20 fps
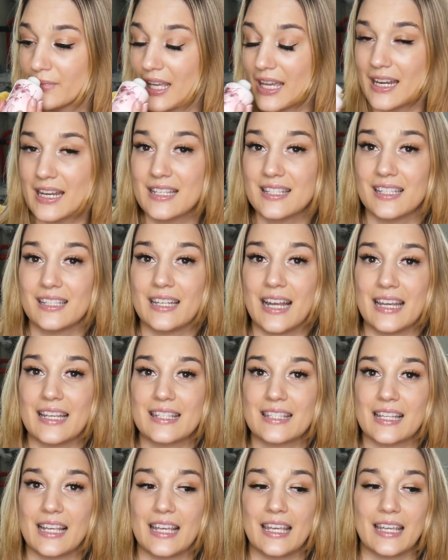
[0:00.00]
It is a
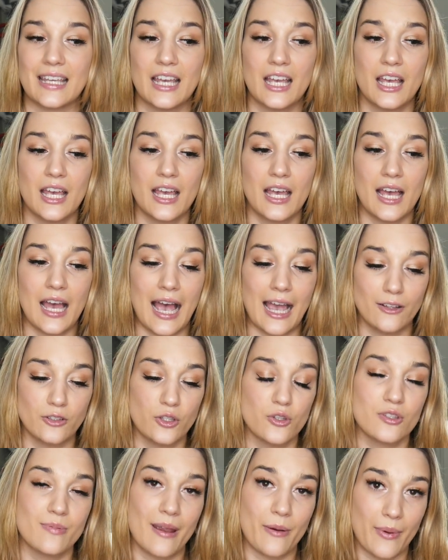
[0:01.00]
nice, like, I'll
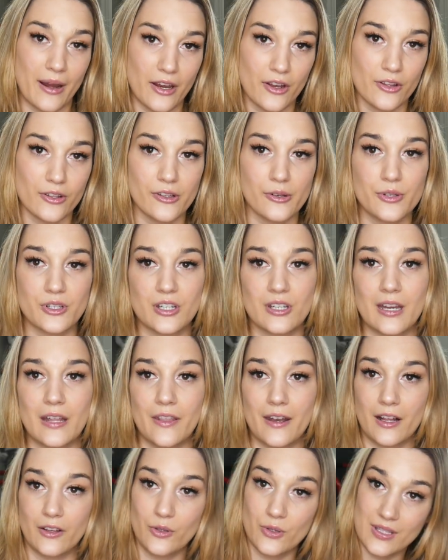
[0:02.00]
use my regular lotion
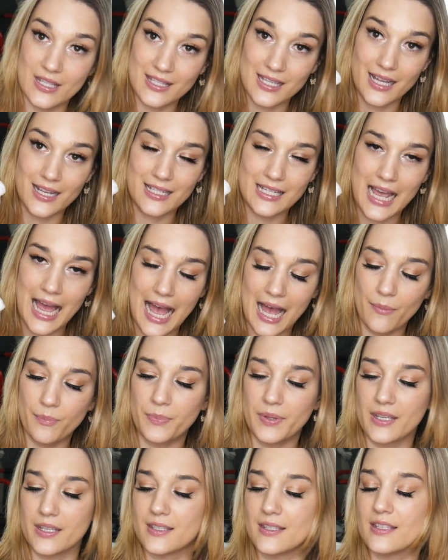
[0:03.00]
and then I'll use this on
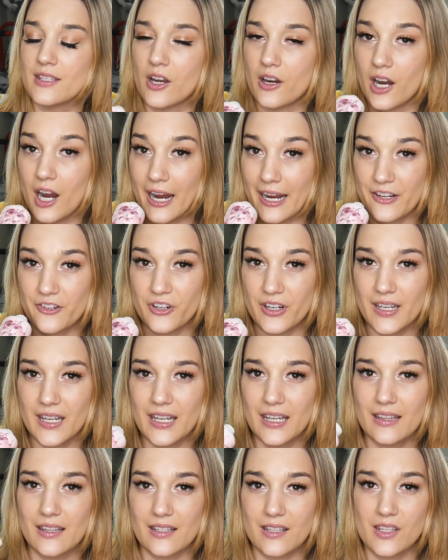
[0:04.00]
top because these aren't
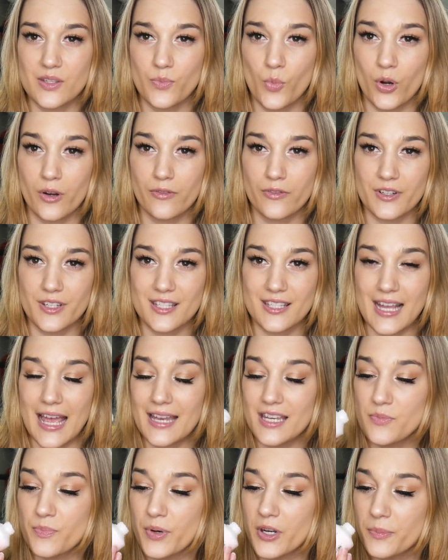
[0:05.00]
hydrating. This is more for
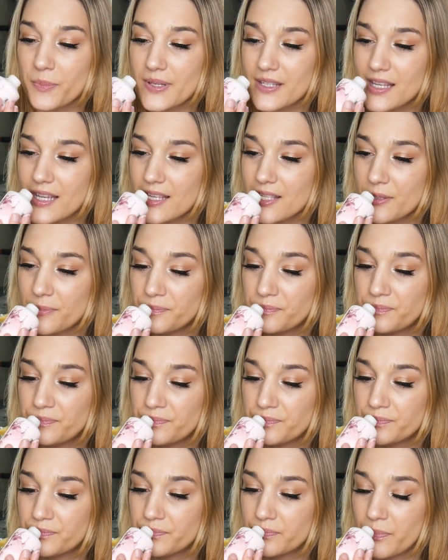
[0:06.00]
scent purposes.
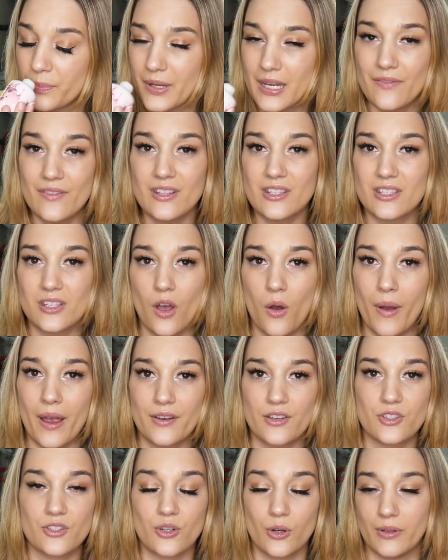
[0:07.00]
But even so,
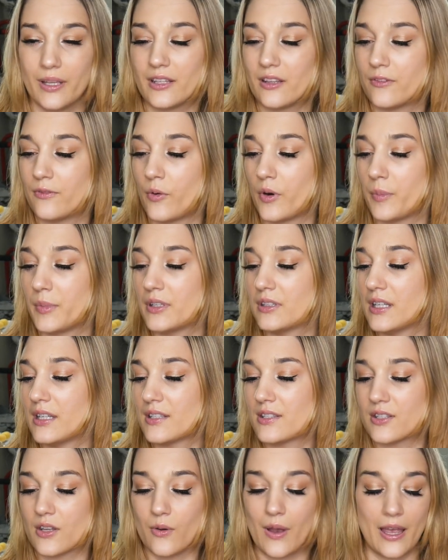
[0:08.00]
I just don't like the
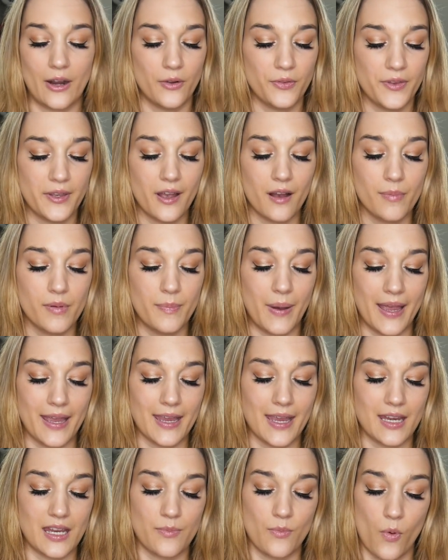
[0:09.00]
formula, so I don't think I'll be
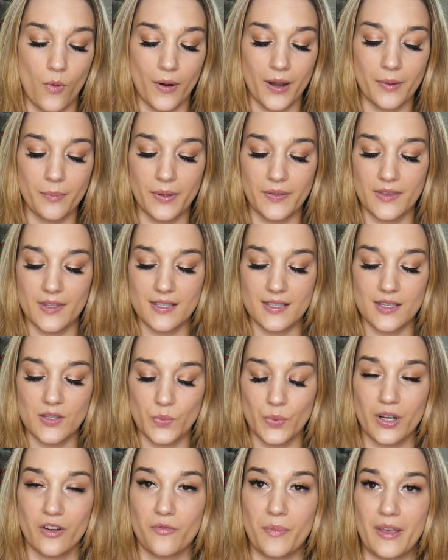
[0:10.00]
buying any more, but this
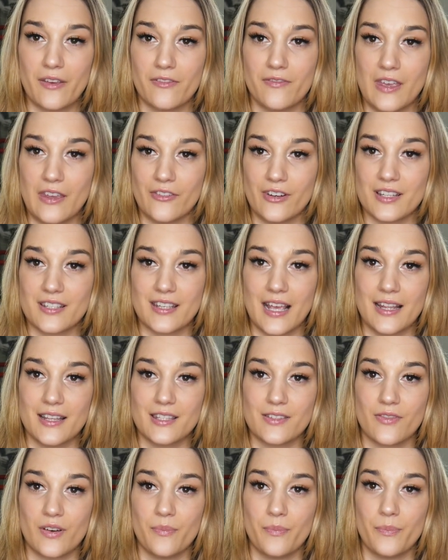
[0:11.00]
is one of my favorite
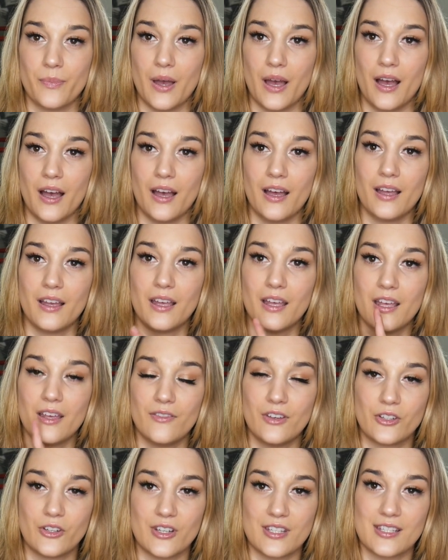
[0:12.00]
scents from
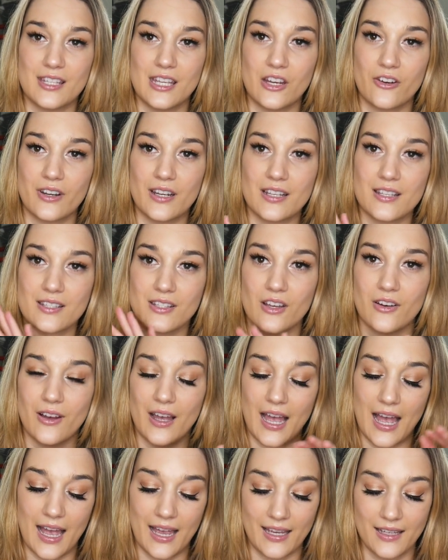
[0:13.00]
Victoria's Secret, so
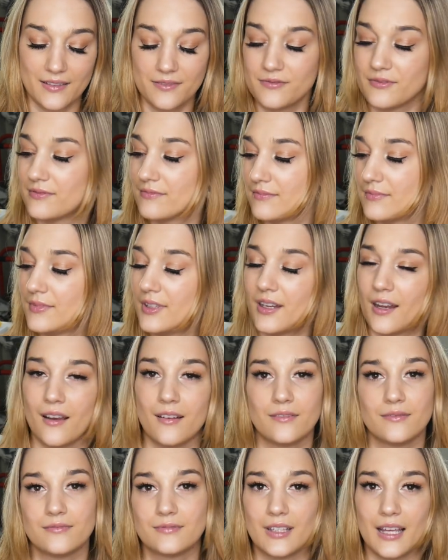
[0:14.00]
I
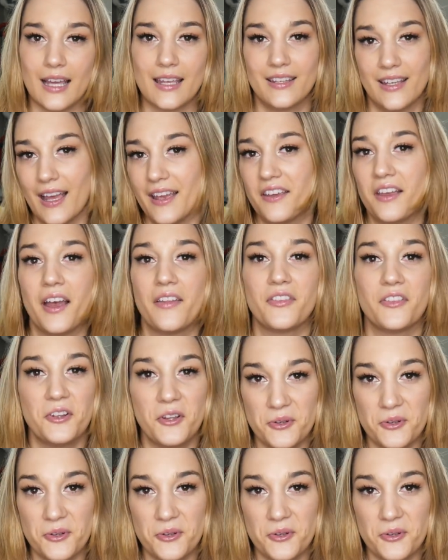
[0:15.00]
got the